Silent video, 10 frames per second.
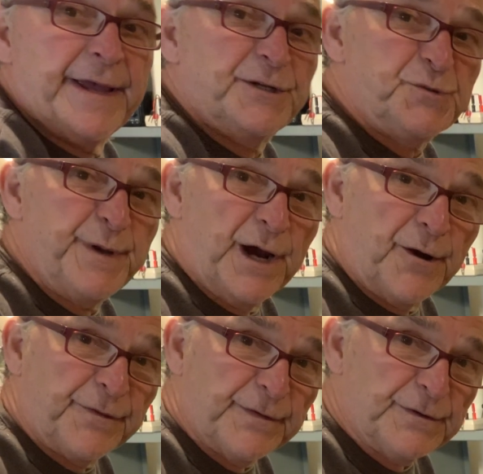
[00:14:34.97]

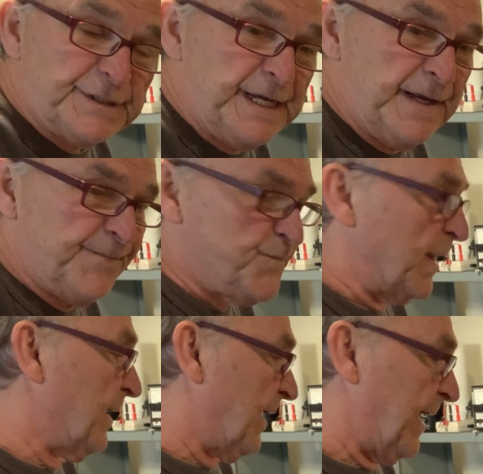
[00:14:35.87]
HBR-13.
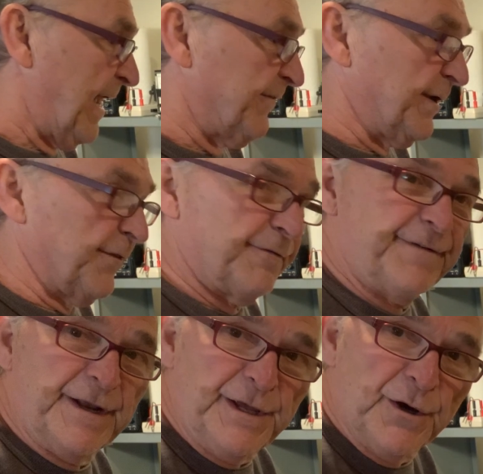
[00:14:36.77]
I have another
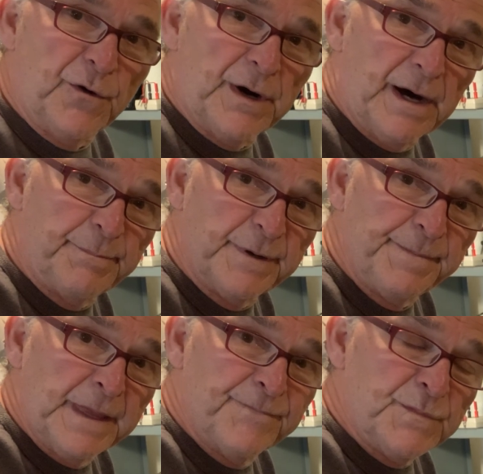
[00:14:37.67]
video up
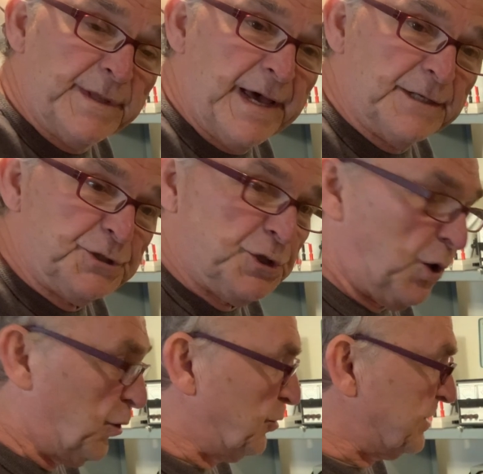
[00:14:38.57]
that
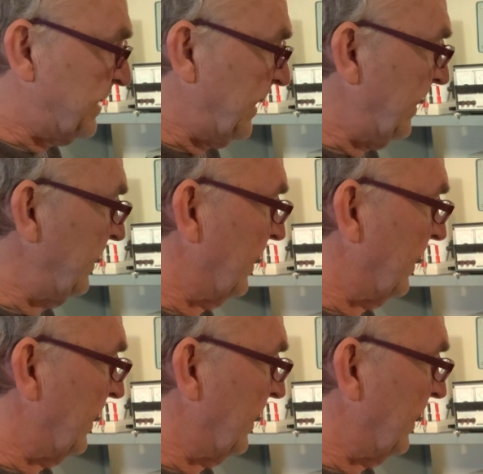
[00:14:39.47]
shows the